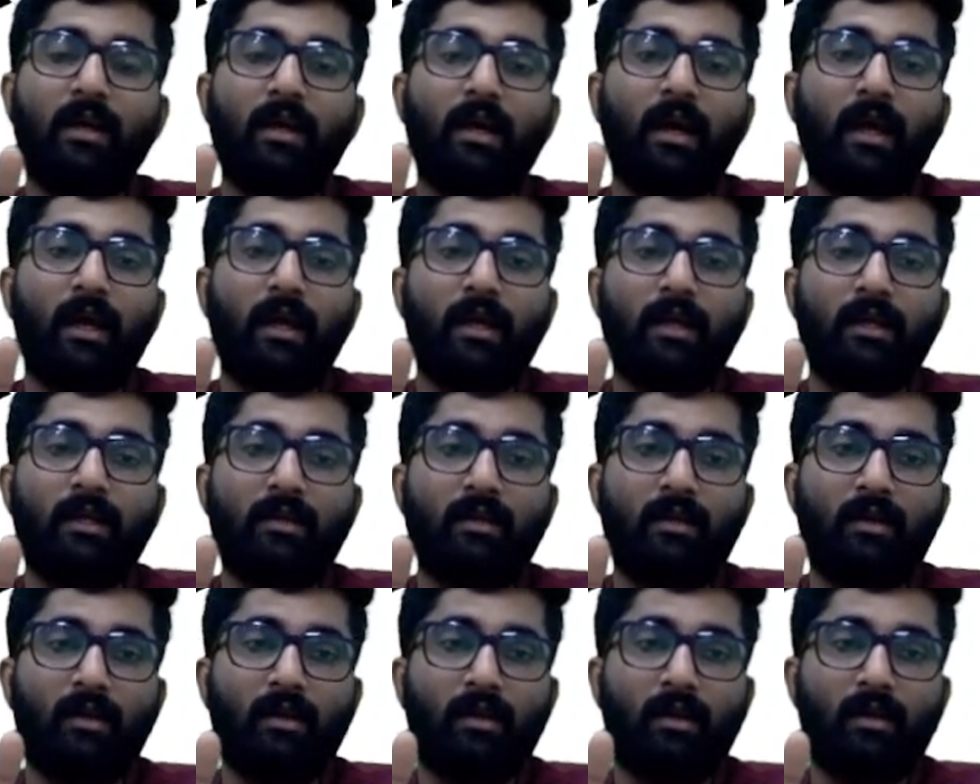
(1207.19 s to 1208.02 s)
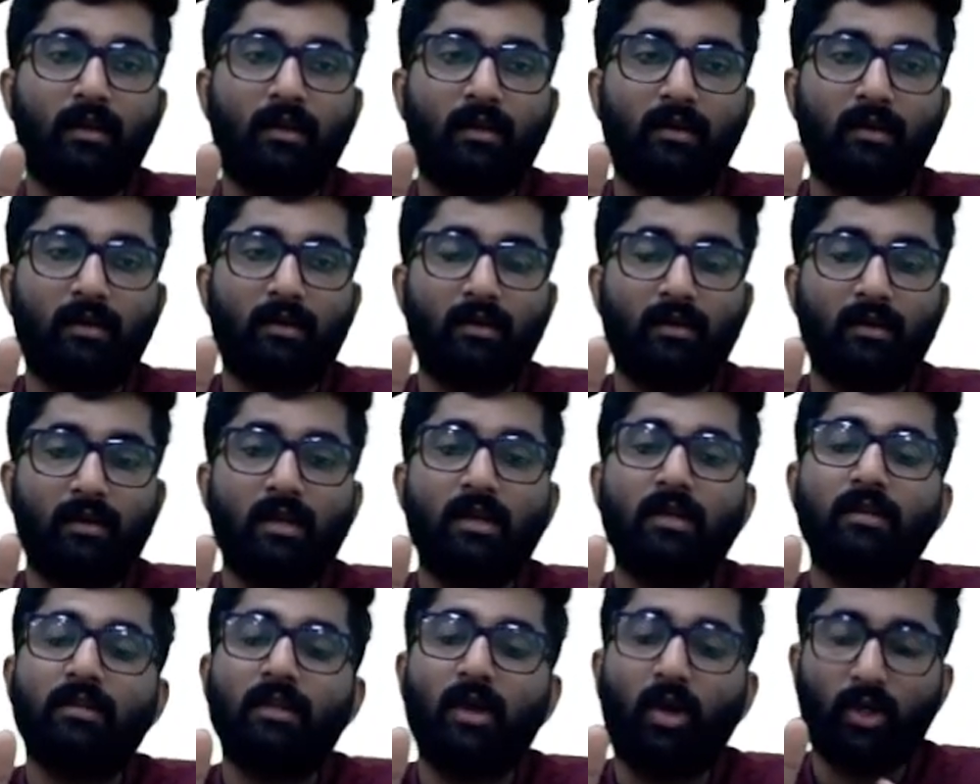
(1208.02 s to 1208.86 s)
and
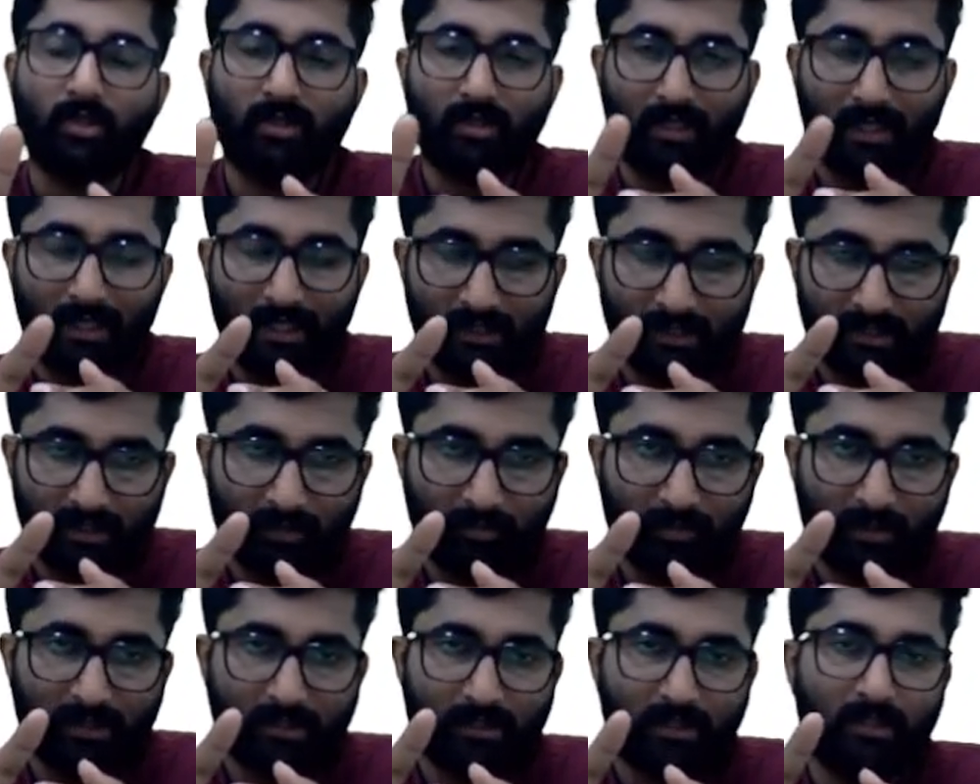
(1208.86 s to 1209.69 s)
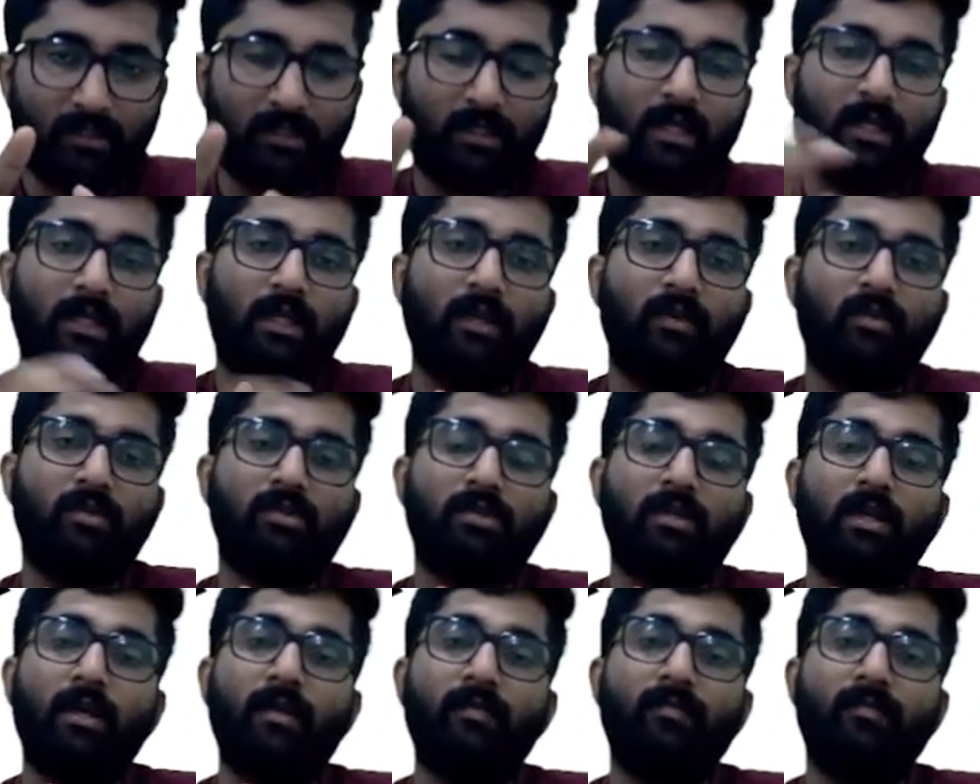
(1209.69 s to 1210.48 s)
the authorized representatives,